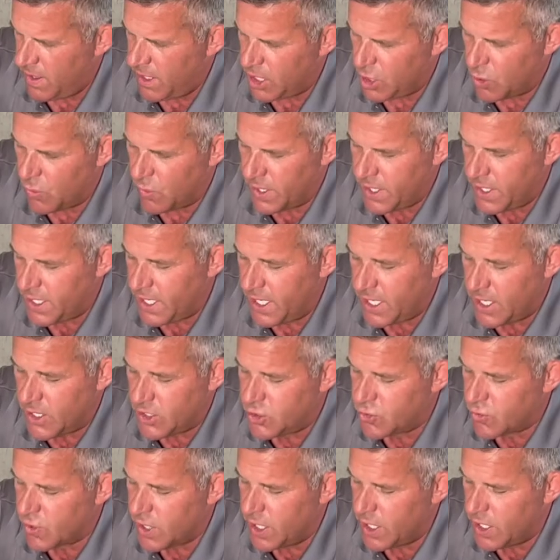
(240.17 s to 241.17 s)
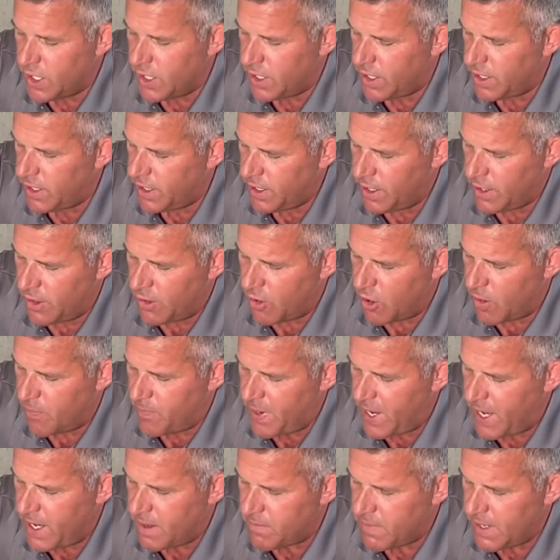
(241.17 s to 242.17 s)
You wouldn't need a drill or a
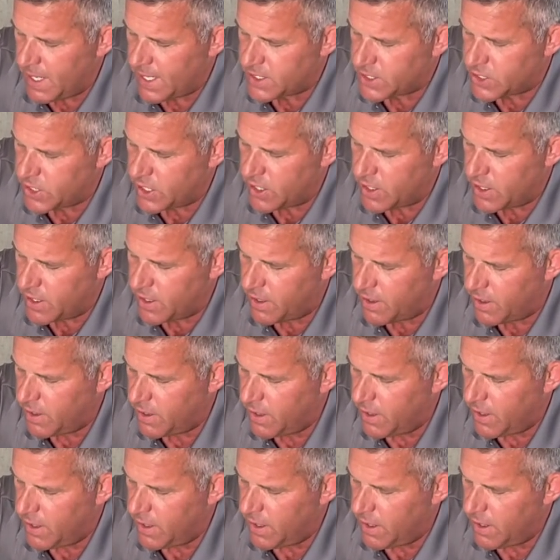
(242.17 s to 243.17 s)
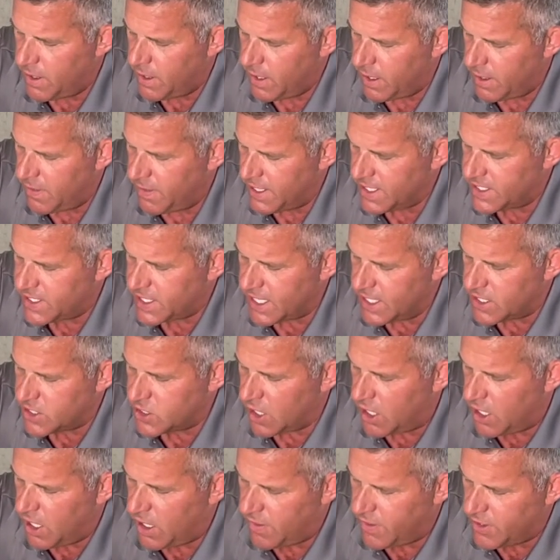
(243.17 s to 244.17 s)
paint mixer. This gets
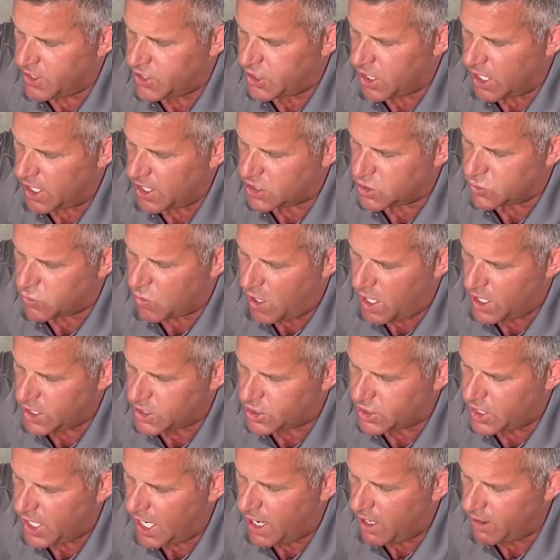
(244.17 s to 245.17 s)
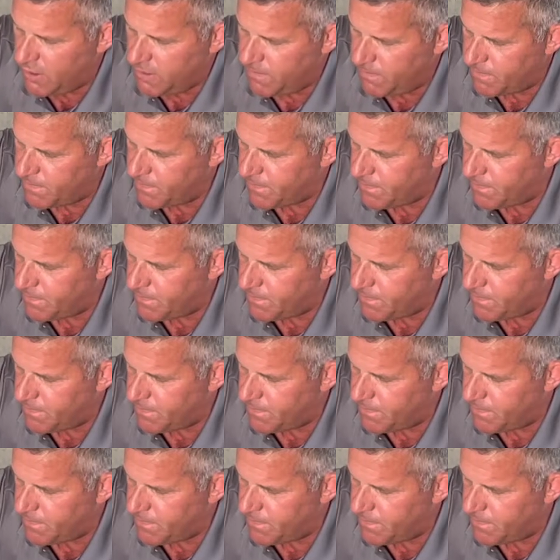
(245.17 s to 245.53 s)
all the chunks washed out.